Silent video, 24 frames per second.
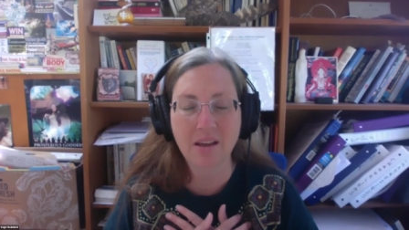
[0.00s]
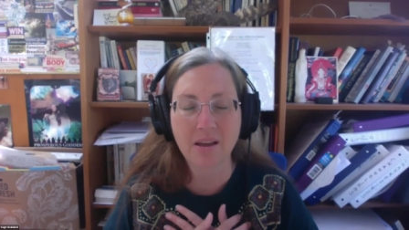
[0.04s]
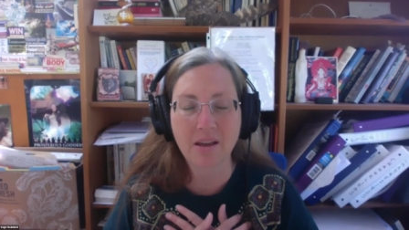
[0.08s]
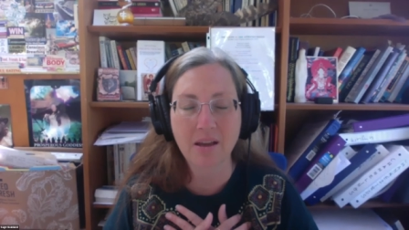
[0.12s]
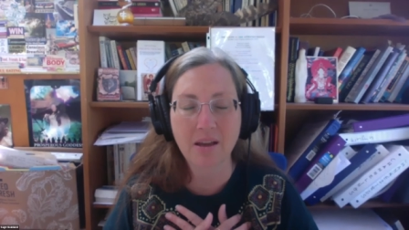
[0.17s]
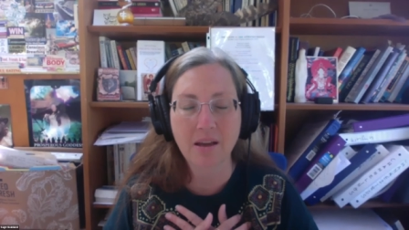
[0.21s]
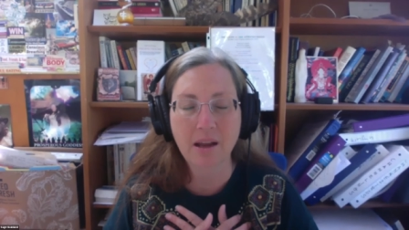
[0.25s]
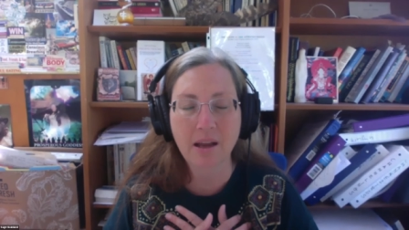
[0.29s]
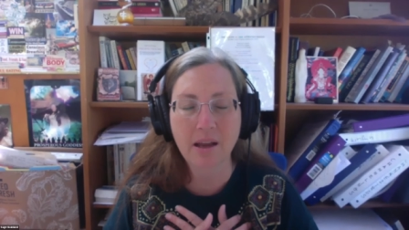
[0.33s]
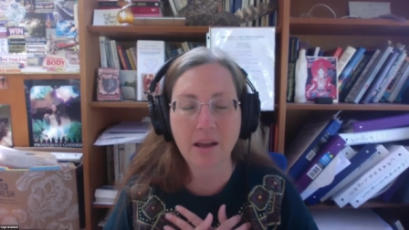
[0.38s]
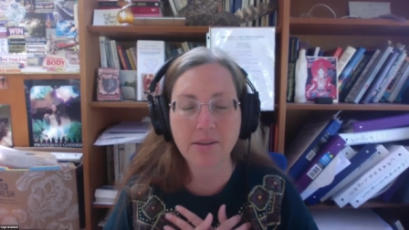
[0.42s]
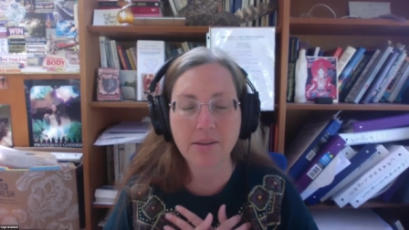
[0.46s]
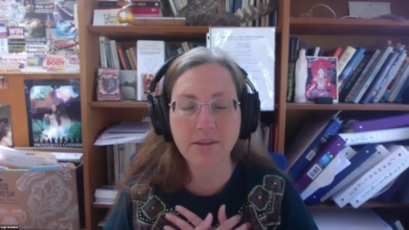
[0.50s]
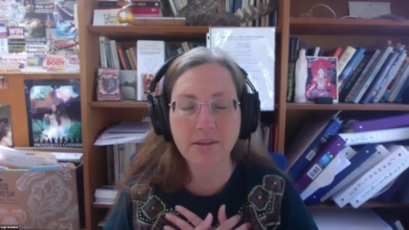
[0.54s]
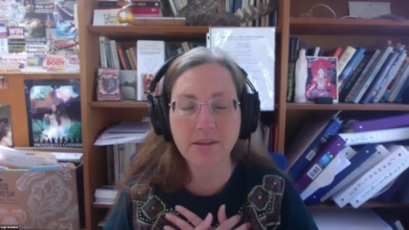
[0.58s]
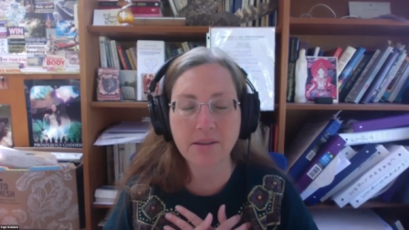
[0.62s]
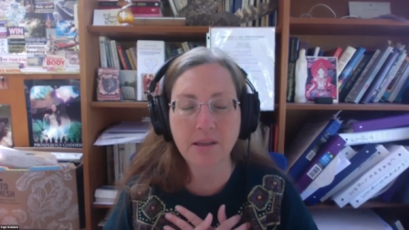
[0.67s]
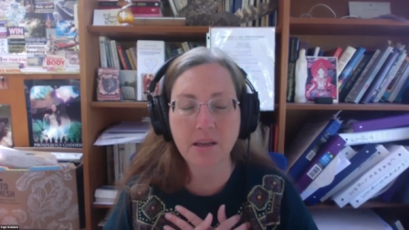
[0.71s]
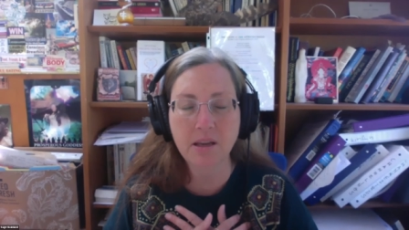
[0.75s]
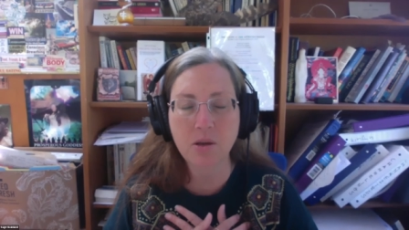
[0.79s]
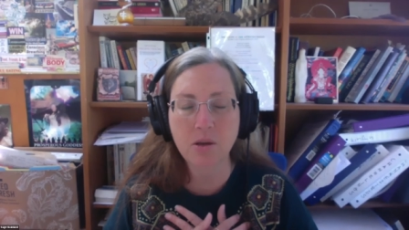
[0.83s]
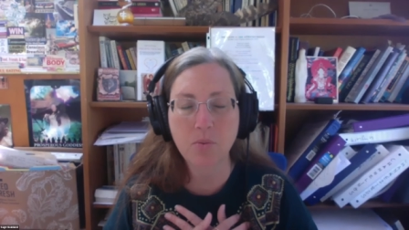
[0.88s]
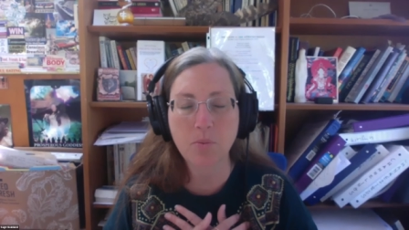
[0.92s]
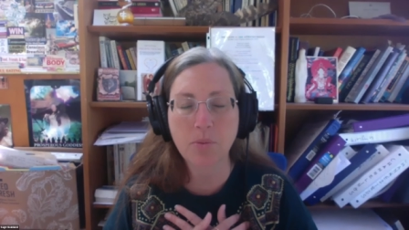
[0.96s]
And I ask
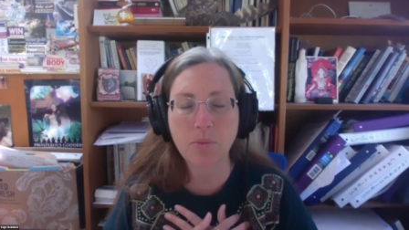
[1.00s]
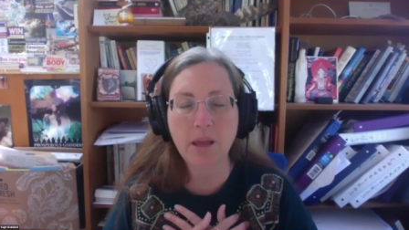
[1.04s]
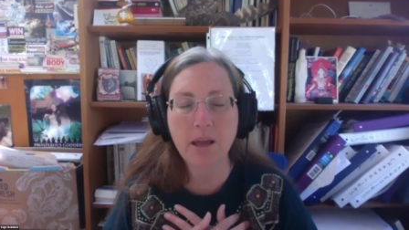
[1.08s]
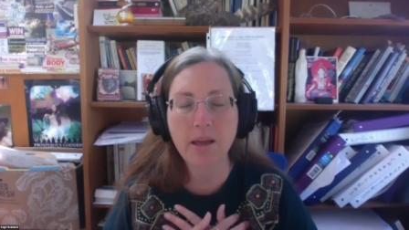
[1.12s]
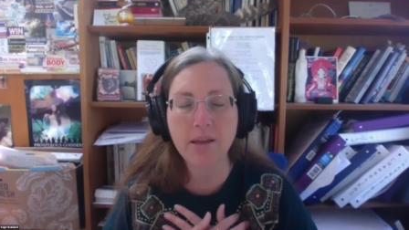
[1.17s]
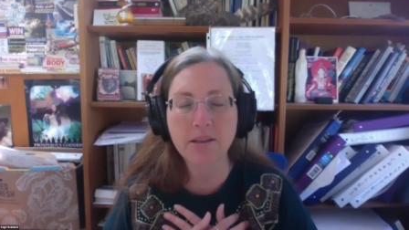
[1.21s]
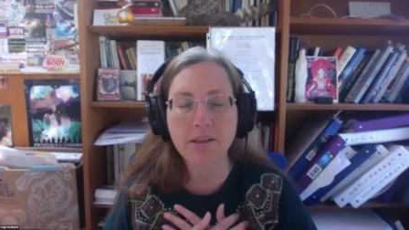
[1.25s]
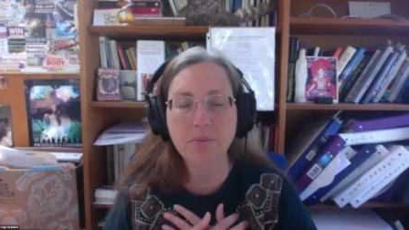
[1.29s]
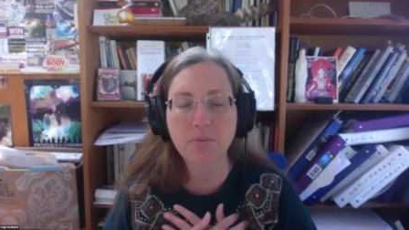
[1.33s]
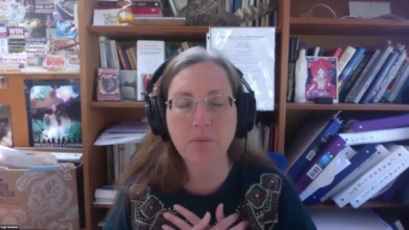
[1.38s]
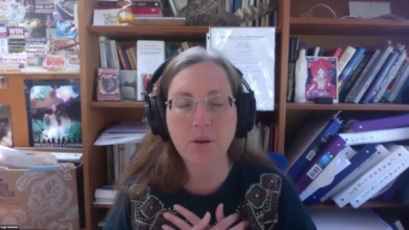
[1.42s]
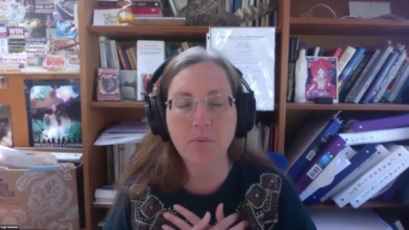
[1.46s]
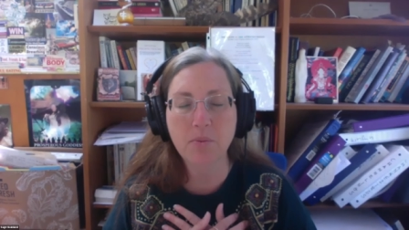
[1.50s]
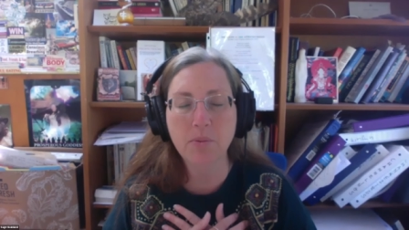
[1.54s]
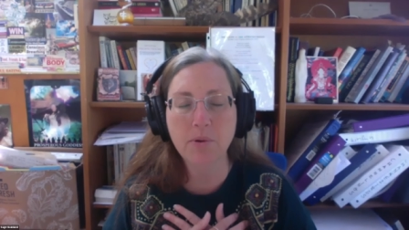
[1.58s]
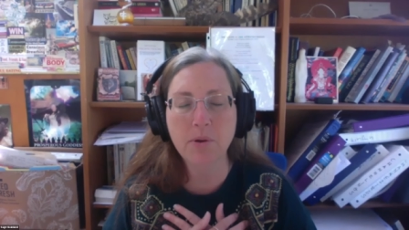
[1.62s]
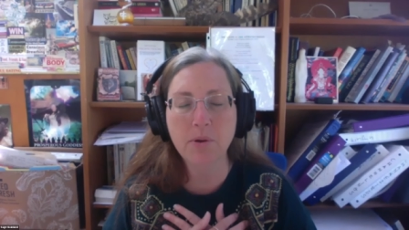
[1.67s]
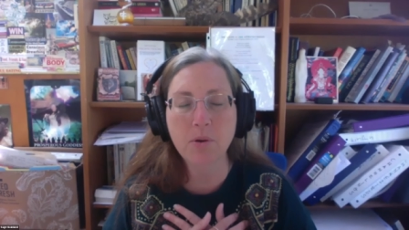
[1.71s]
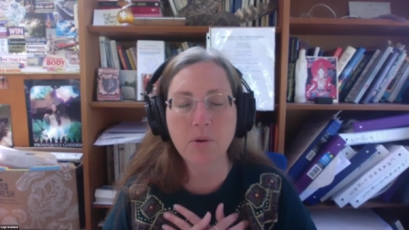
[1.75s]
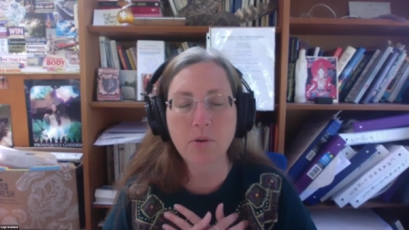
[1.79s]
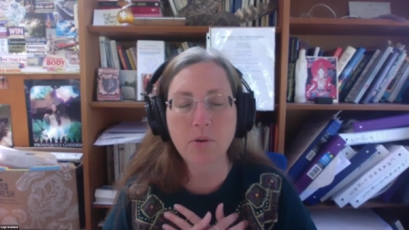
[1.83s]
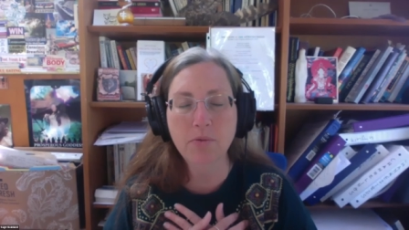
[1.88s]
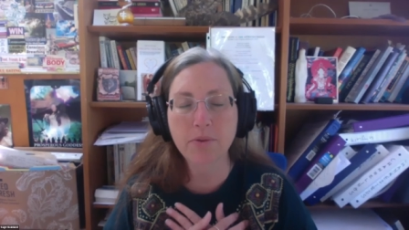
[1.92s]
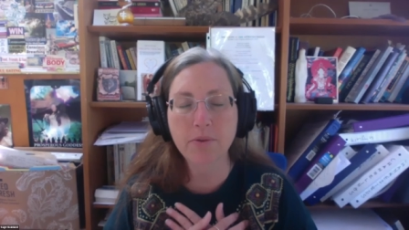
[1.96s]
that you bless my
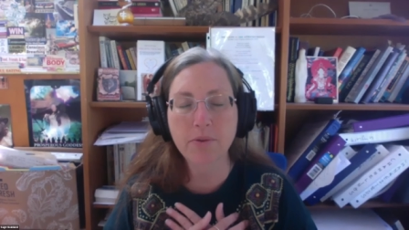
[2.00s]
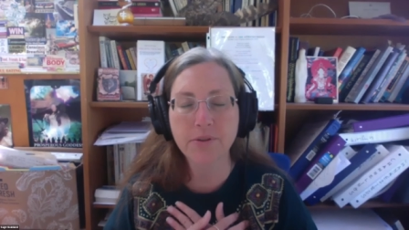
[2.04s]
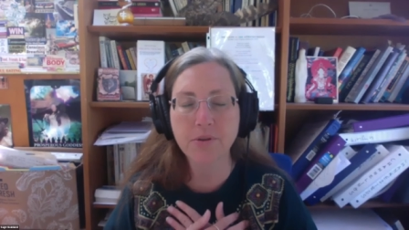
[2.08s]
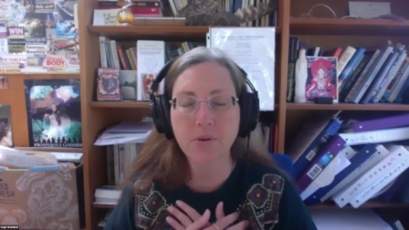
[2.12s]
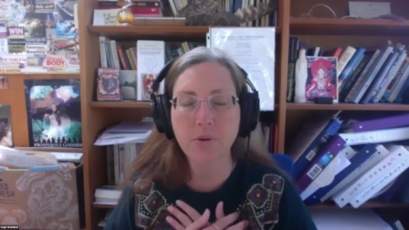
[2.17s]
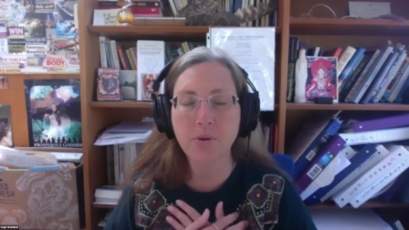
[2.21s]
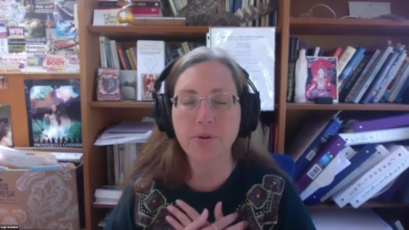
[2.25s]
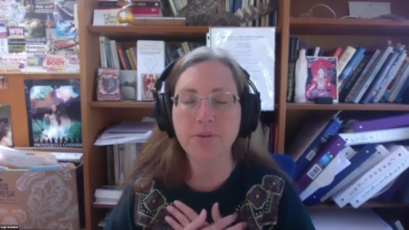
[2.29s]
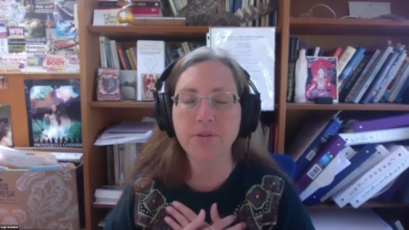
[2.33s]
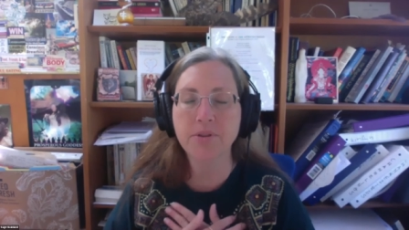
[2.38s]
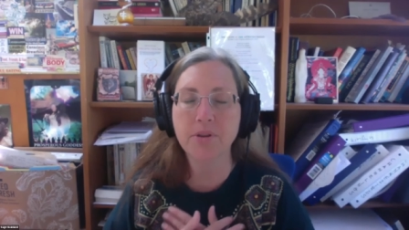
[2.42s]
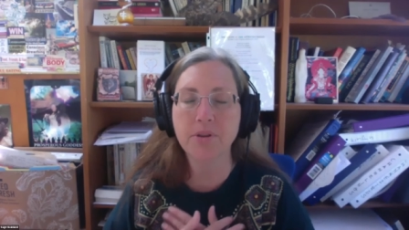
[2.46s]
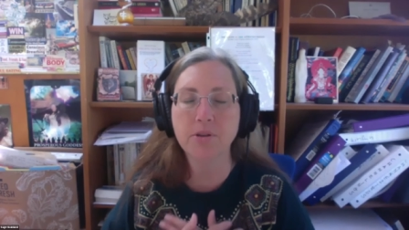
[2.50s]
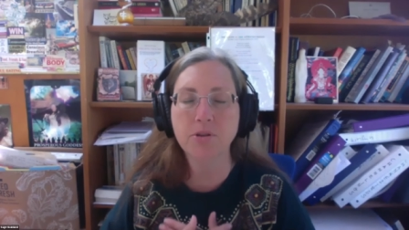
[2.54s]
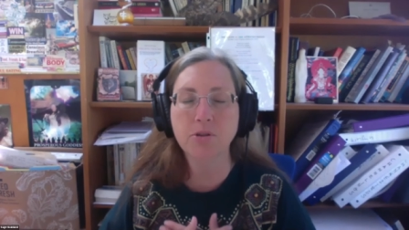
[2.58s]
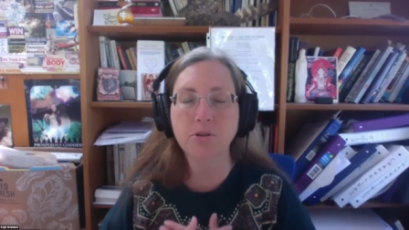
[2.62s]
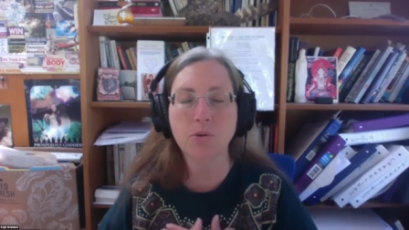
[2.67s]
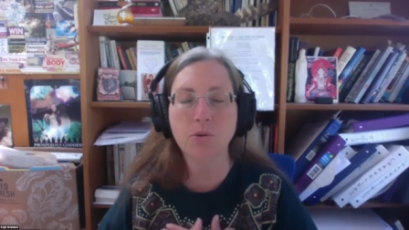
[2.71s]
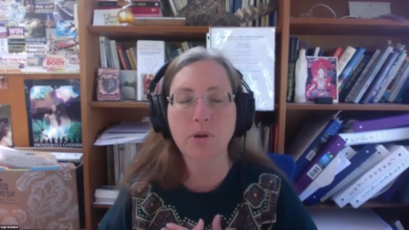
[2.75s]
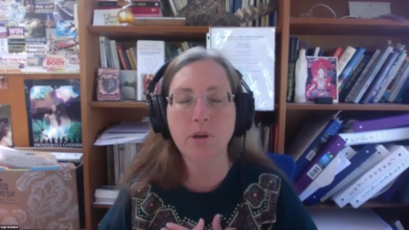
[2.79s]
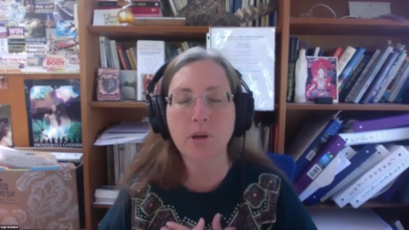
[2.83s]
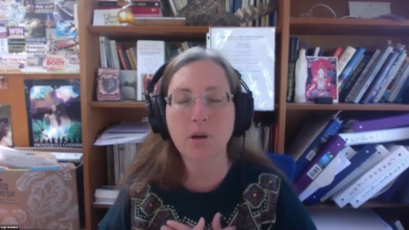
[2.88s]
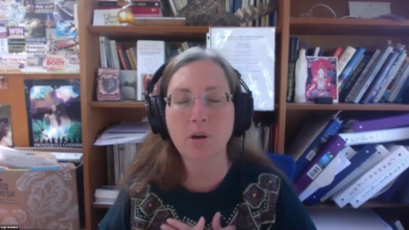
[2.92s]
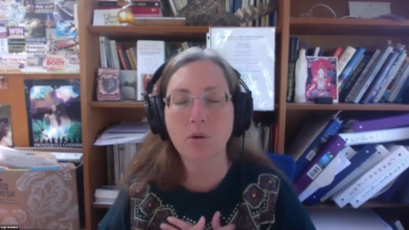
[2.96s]
beautiful soul
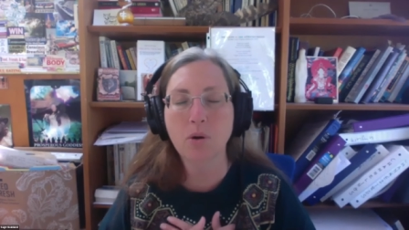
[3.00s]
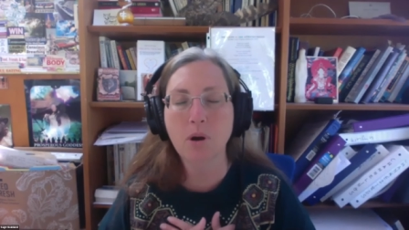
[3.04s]
sister here,